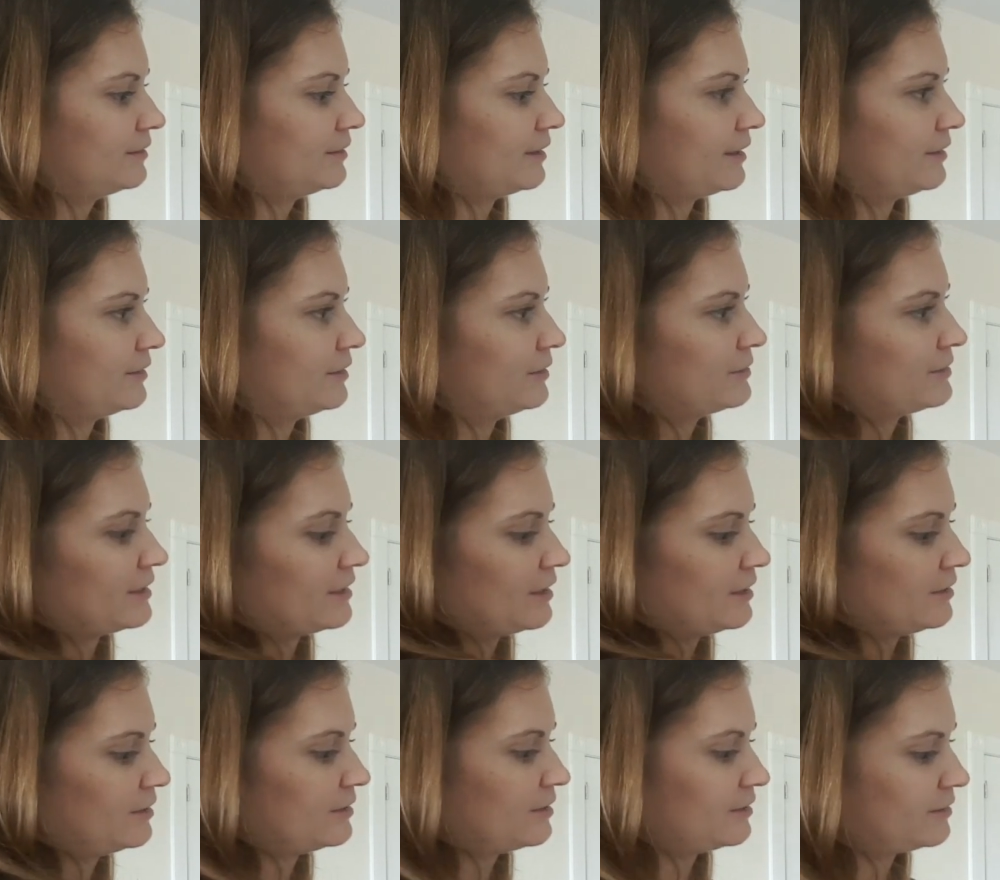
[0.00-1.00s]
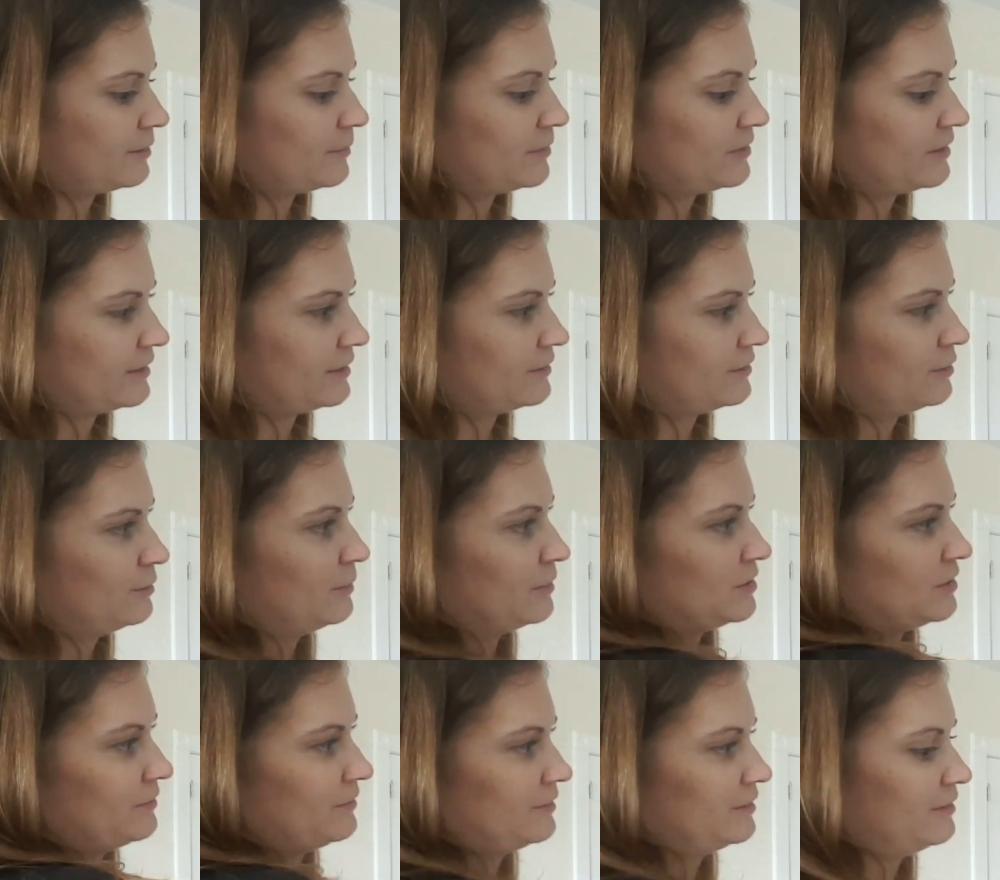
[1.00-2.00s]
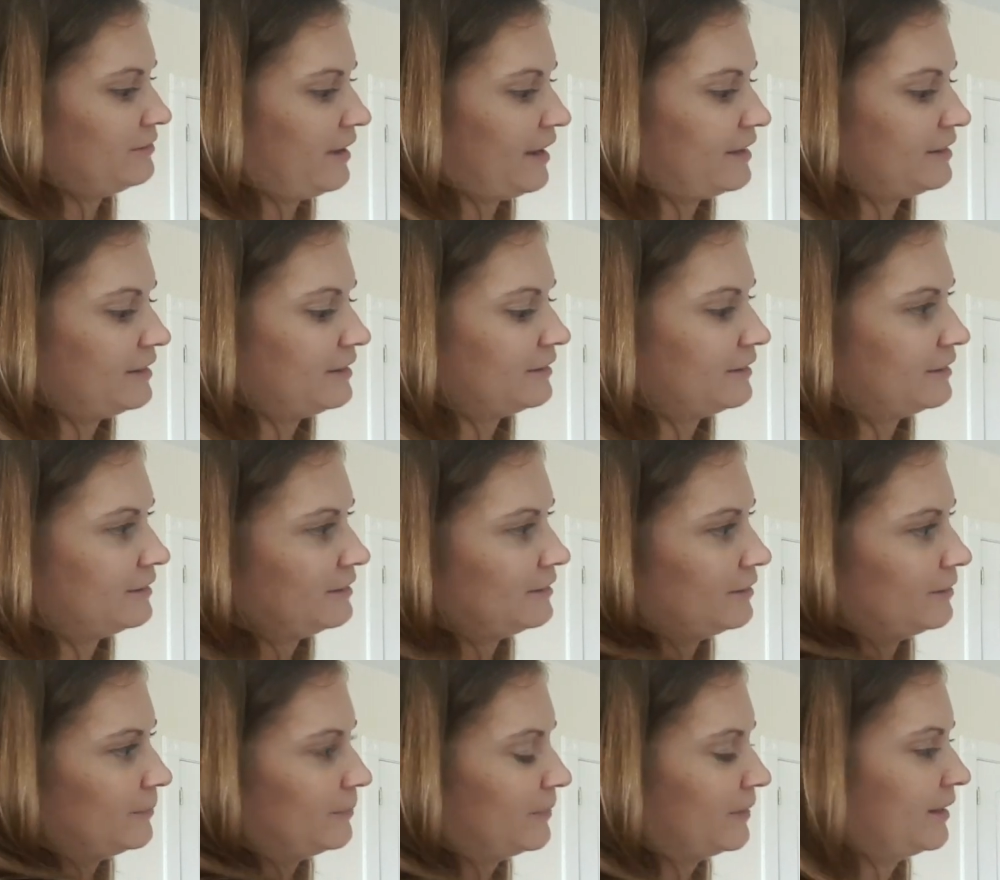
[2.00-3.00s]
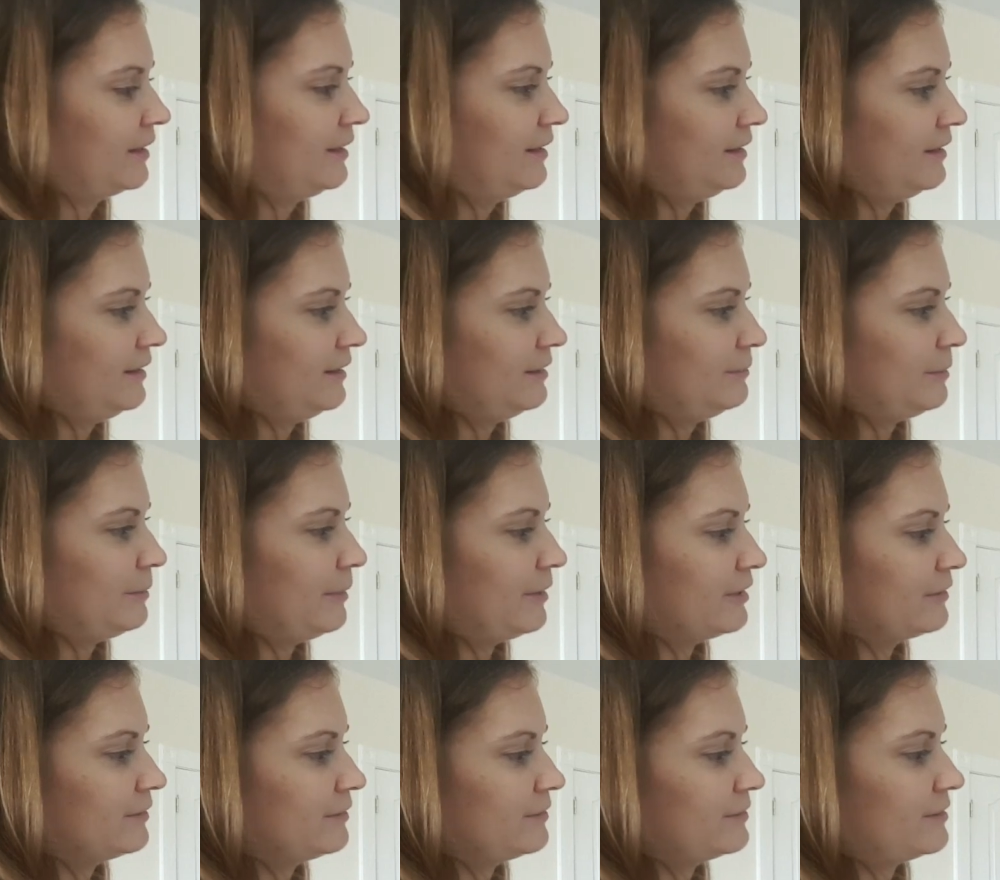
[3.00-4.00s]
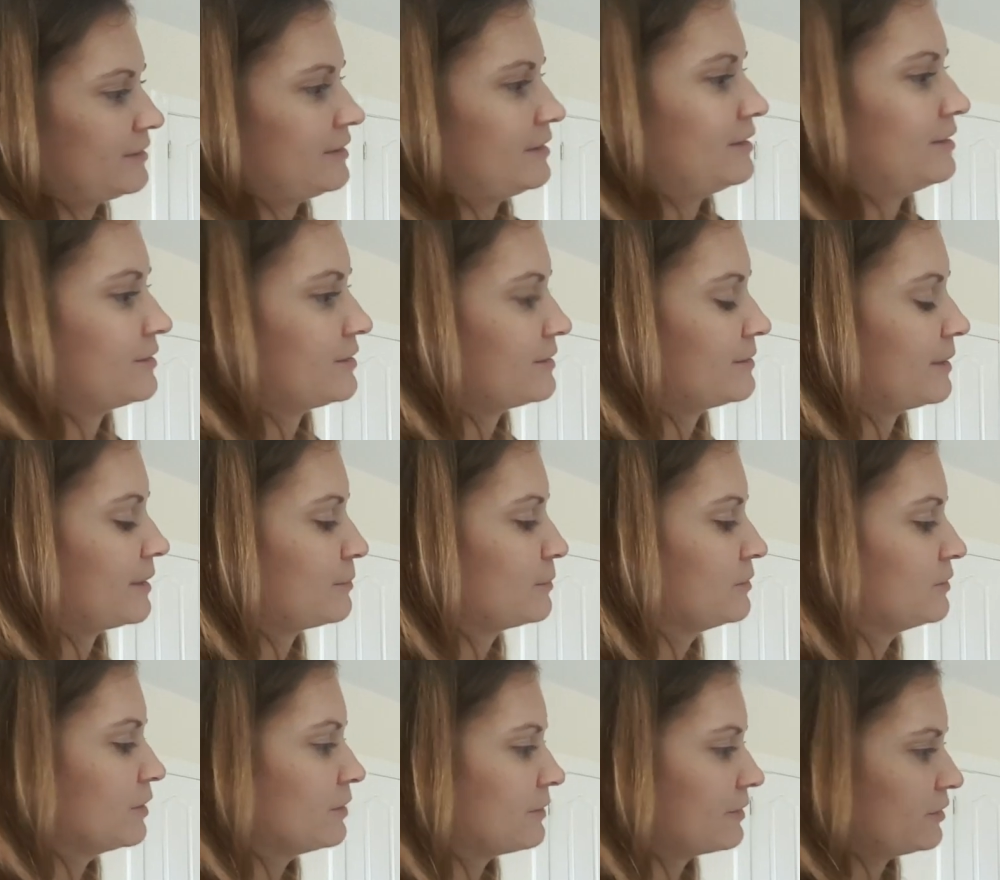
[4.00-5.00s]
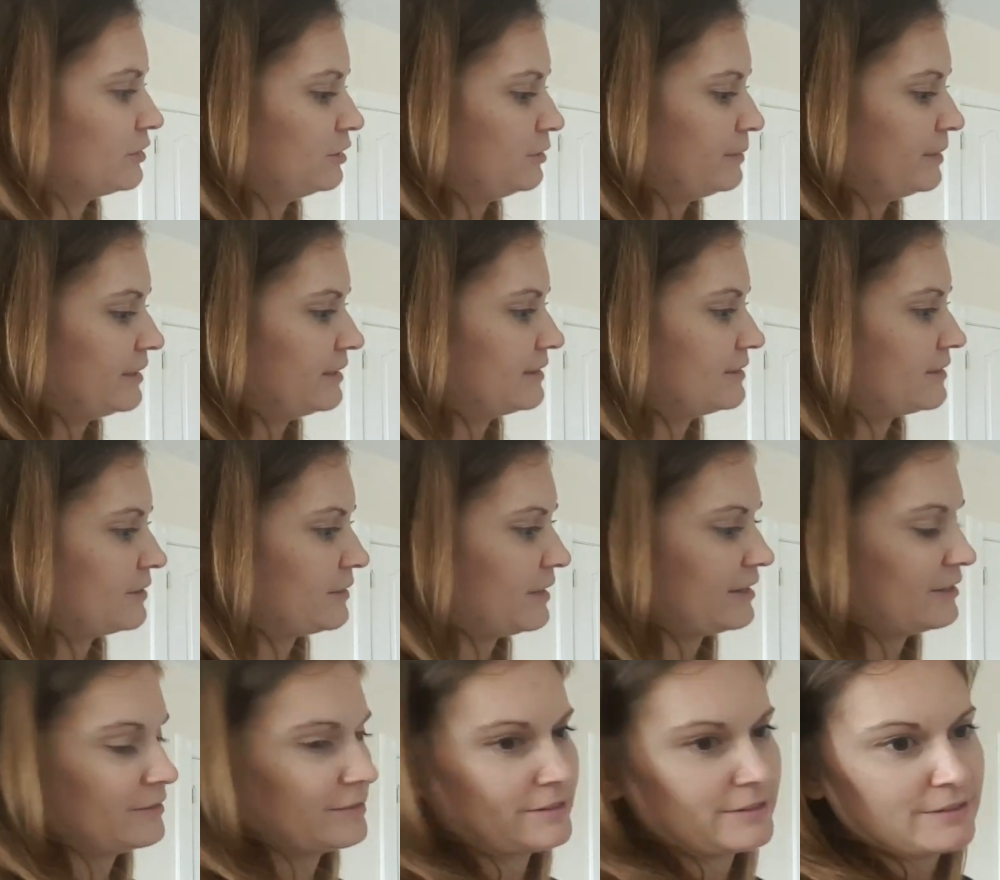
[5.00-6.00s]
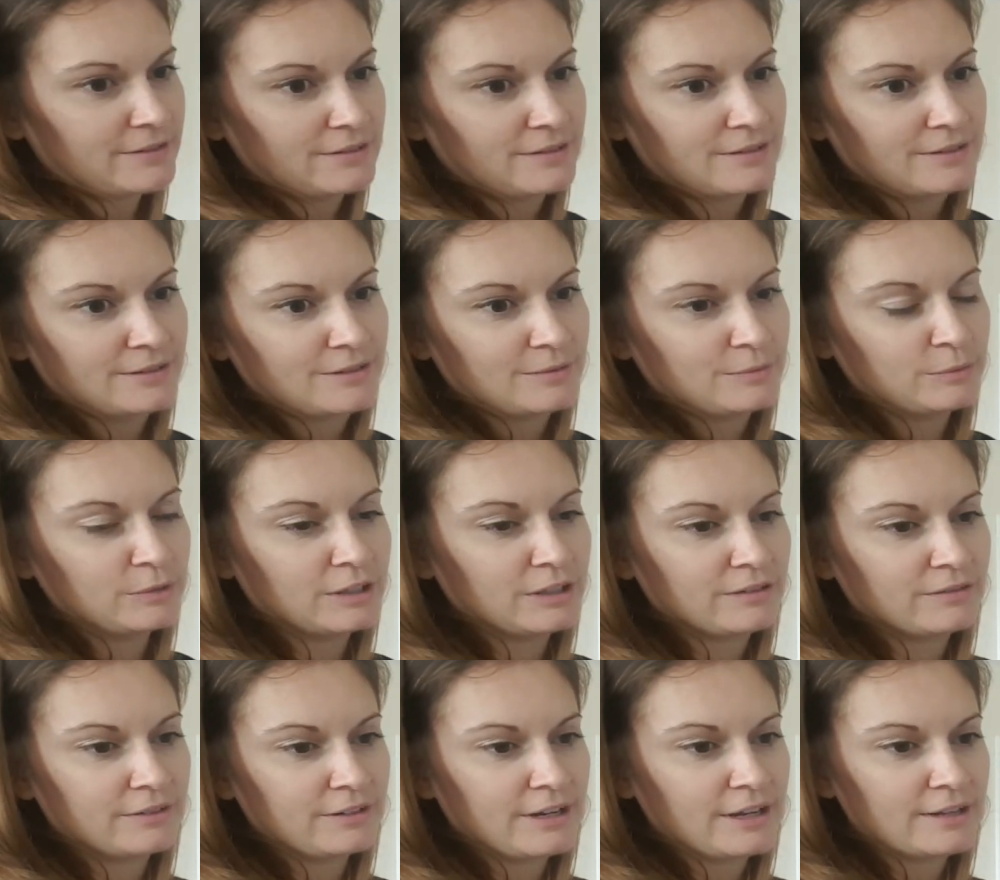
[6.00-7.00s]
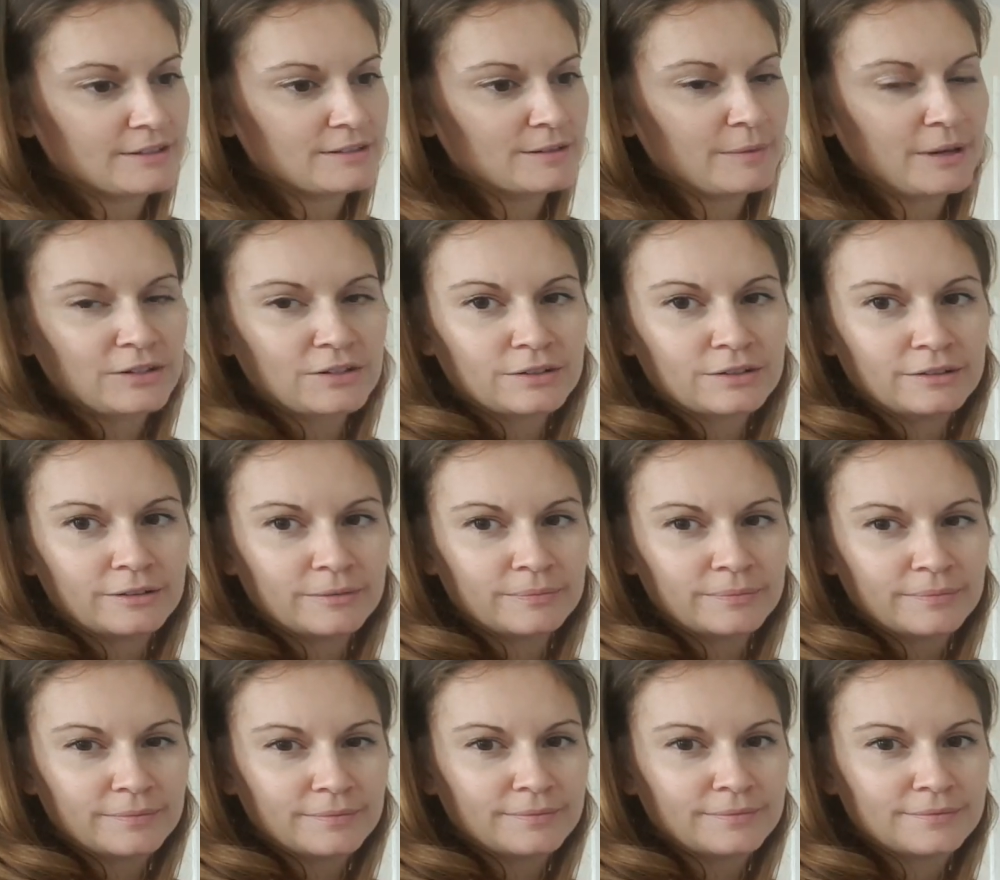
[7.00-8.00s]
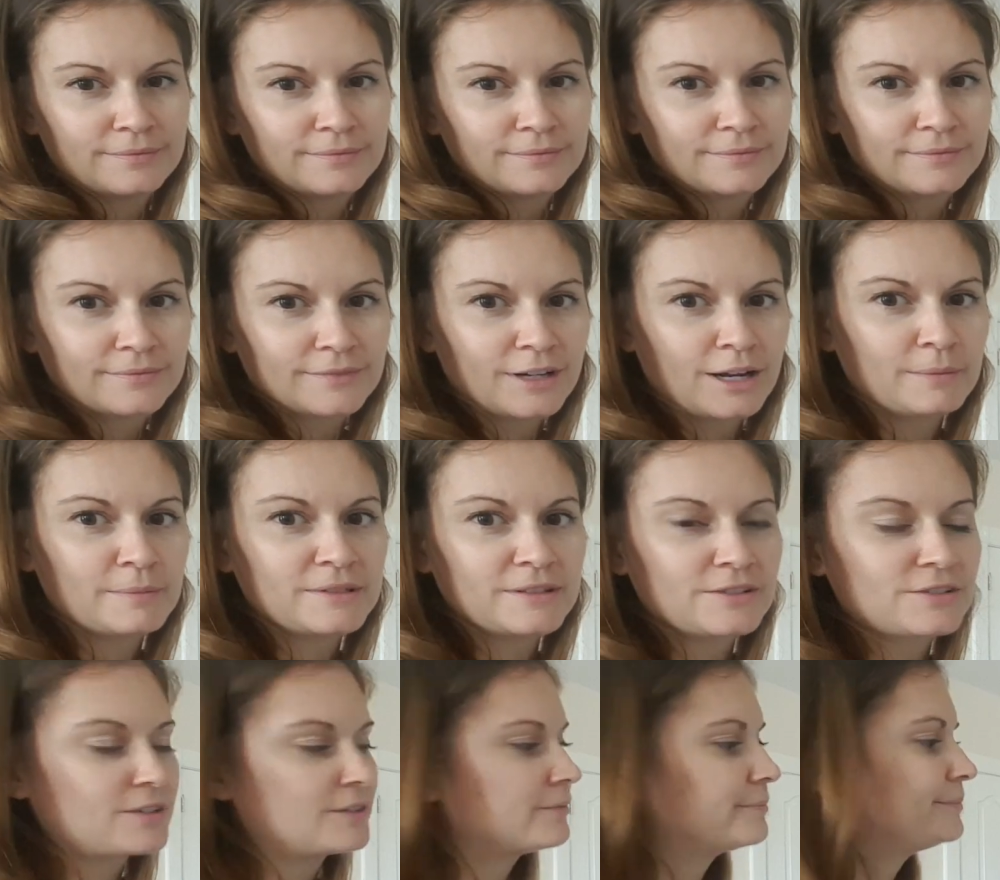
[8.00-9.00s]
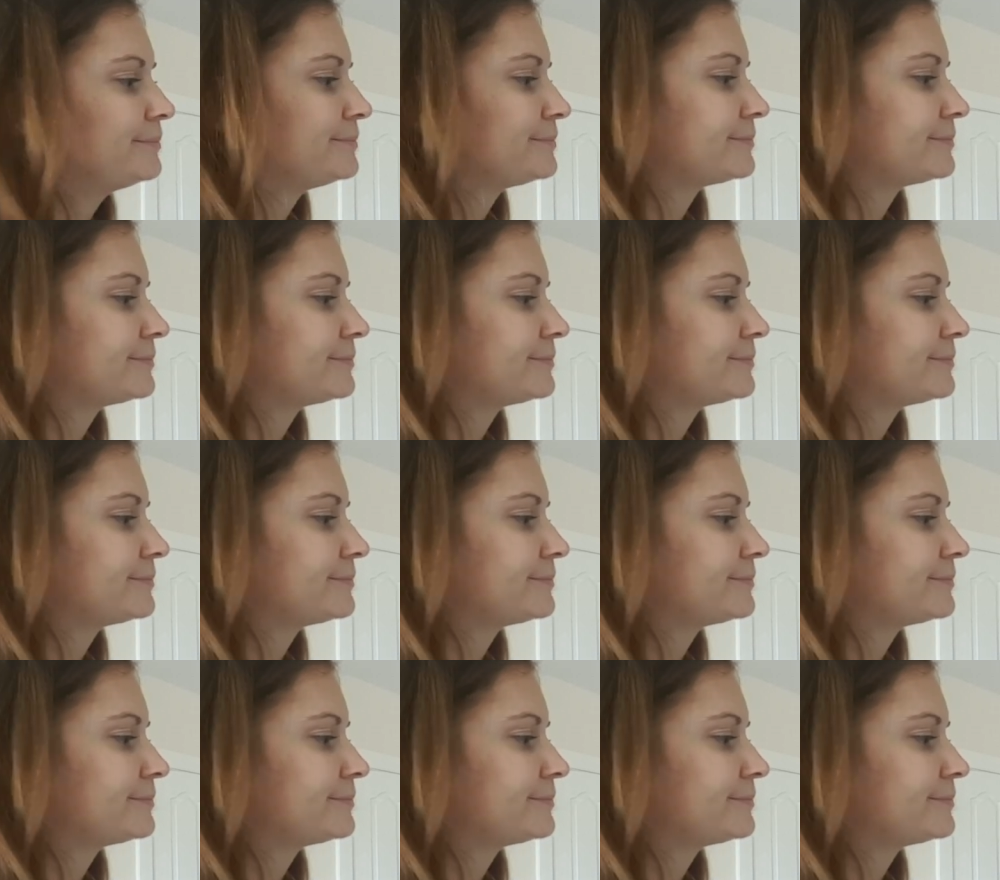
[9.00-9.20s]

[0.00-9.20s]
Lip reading: I don't know, it's almost like too much of a dividing line here. It'd be better if it was all just like moved over a little bit so that it was more of an asymmetrical composition.